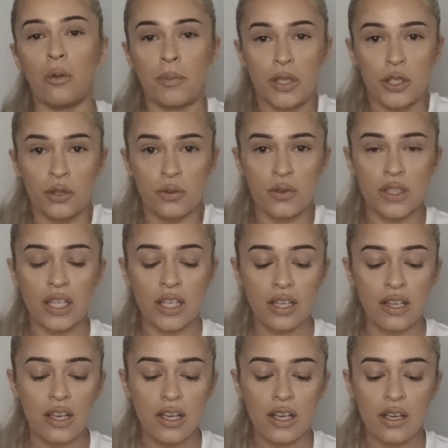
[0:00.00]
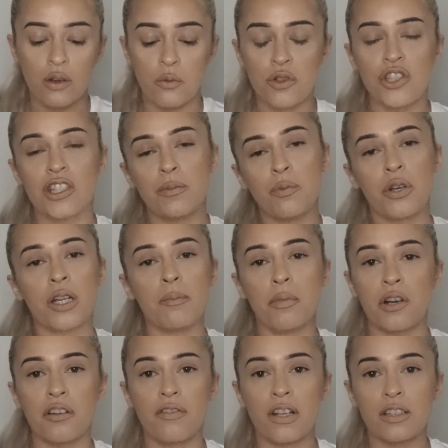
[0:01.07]
I'll be using, which is pretty
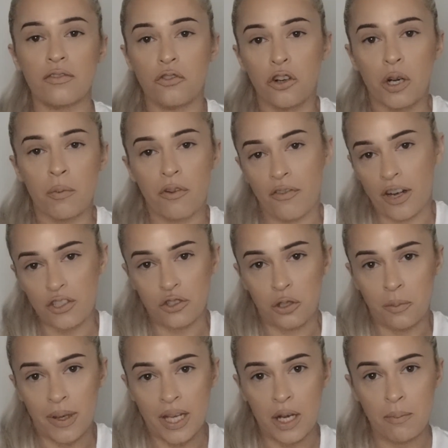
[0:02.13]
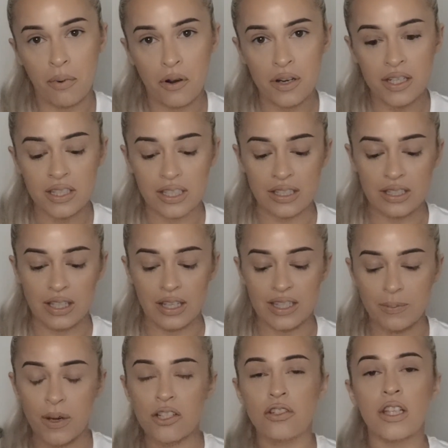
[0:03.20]
perfect for a professional makeup artist,
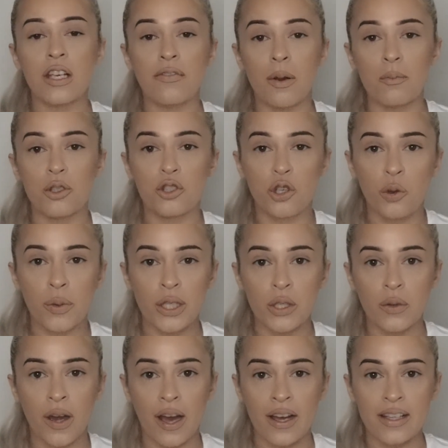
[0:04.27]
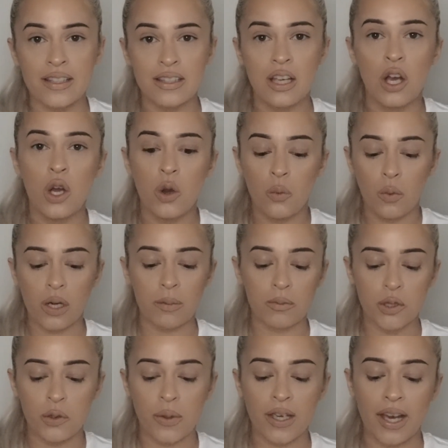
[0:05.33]
especially if I'm showing you guys what
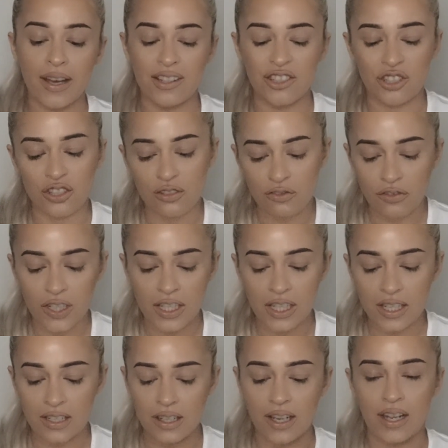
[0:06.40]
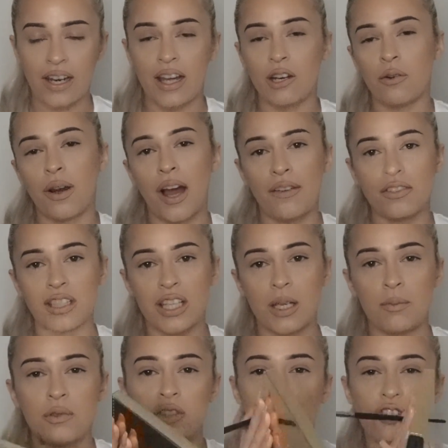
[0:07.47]
I'm doing. I can just read it and I don't have to
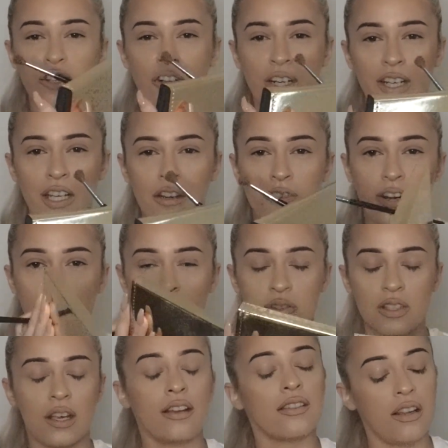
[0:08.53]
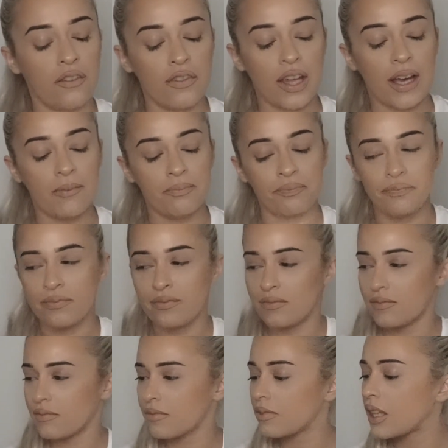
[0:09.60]
keep turning it around. Love that.
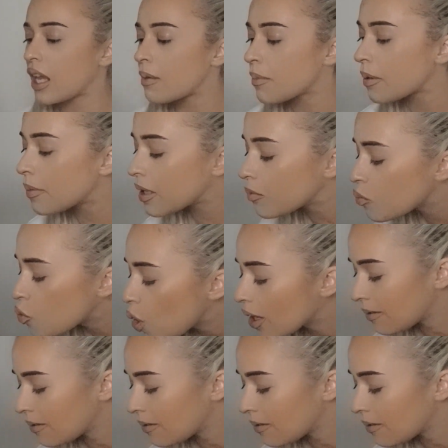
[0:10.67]
Hey, baby.